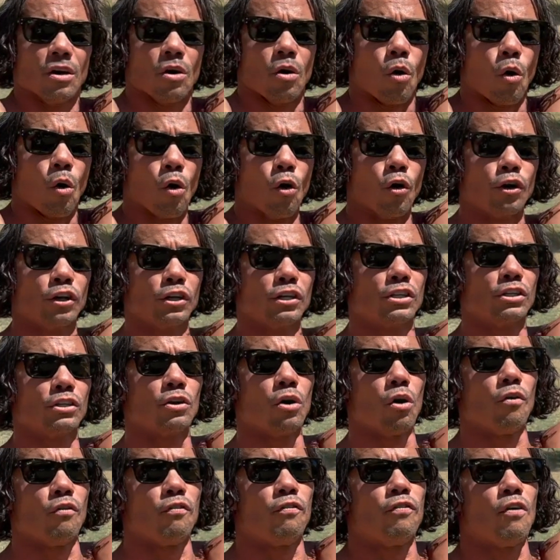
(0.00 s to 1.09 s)
or you can
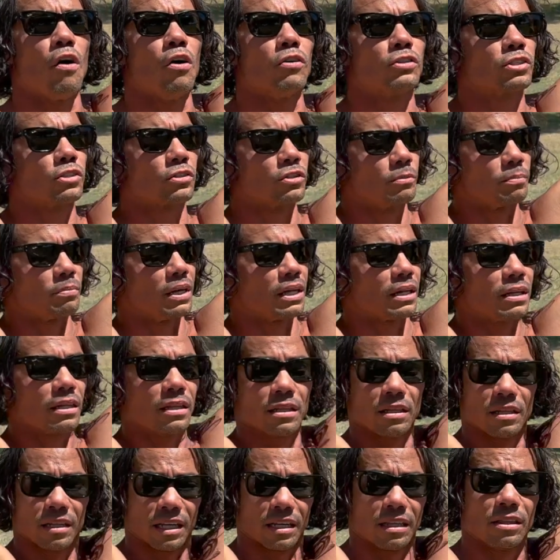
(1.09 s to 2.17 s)
go false grip. Like
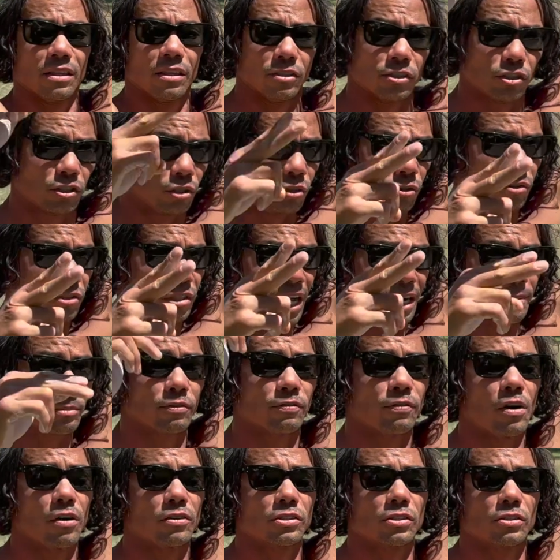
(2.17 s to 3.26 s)
there's two types of
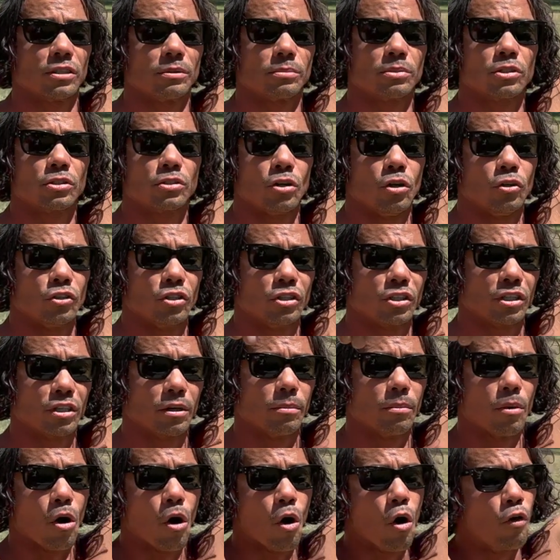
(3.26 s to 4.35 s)
false grips. So you can
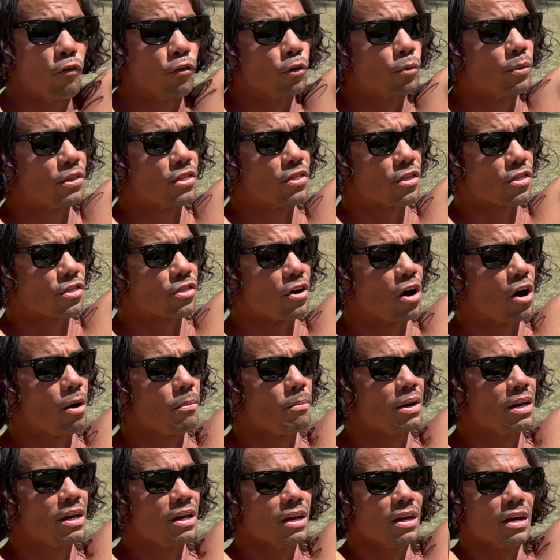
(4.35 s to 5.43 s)
come over with the thumb.
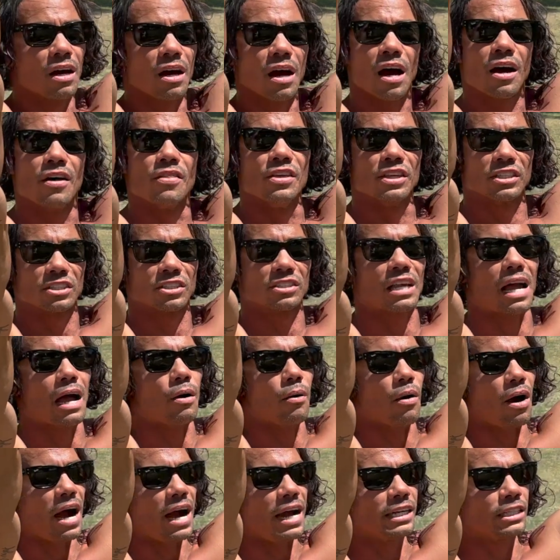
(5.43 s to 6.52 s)
This is
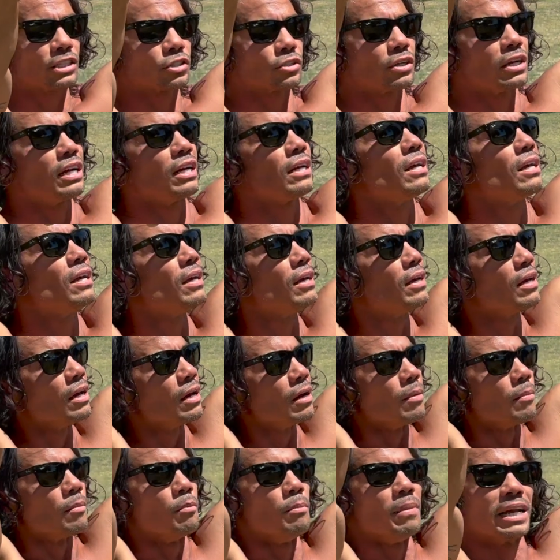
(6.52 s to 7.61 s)
how I train.
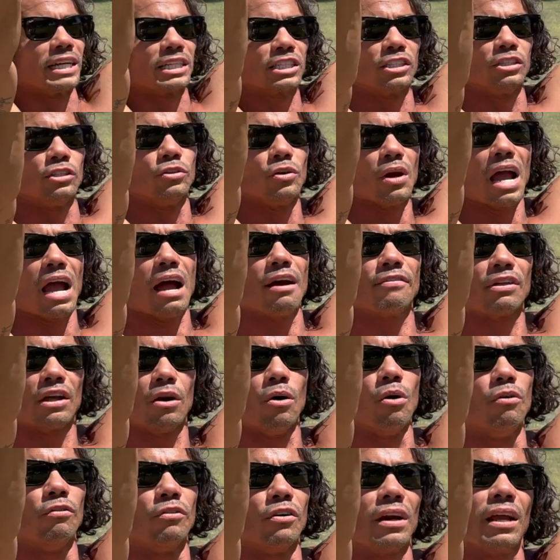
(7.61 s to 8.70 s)
Make sure you have that
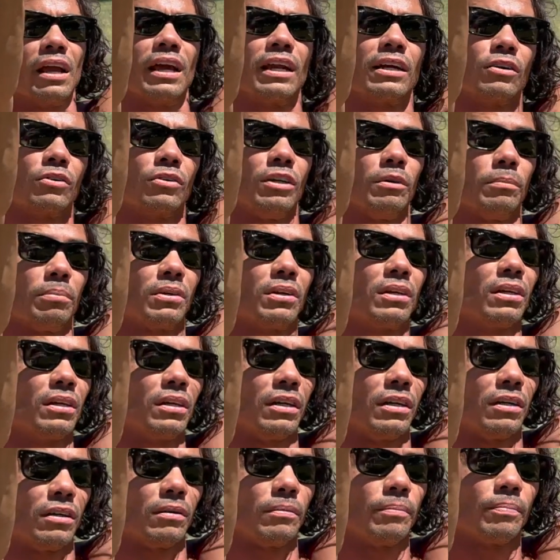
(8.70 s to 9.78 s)
overhand grip
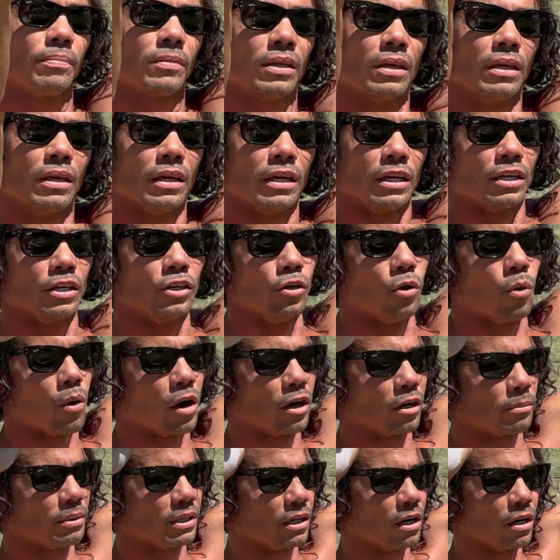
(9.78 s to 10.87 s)
here. You don't
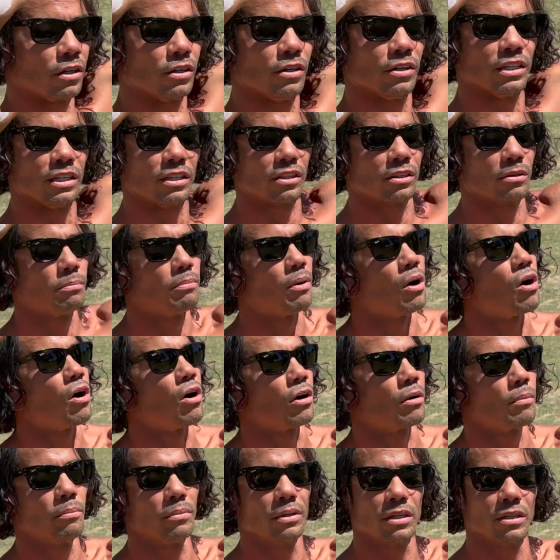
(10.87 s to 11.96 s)
want to be underneath the
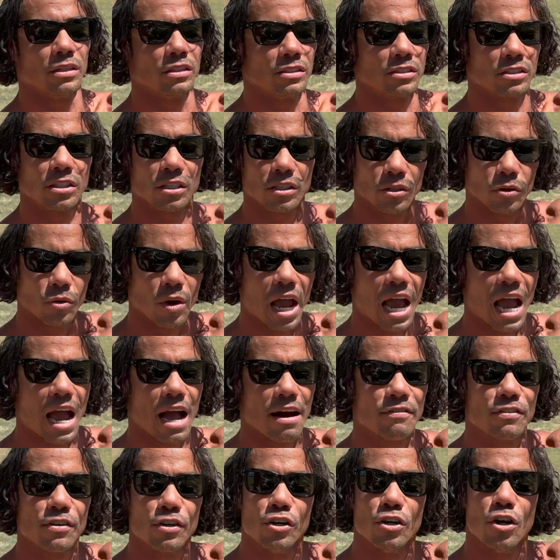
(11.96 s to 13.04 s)
bar because you
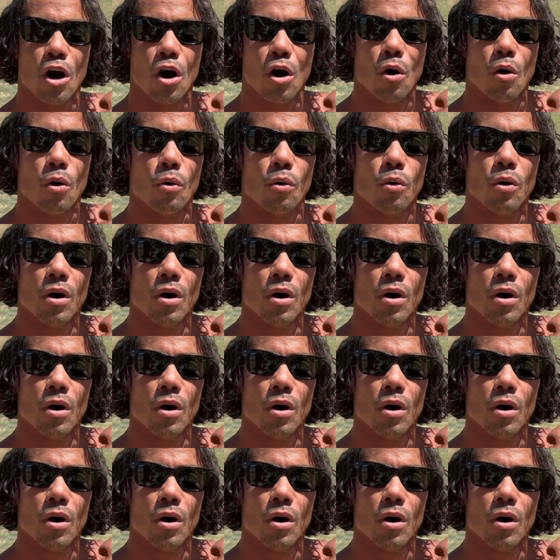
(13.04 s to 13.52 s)
have no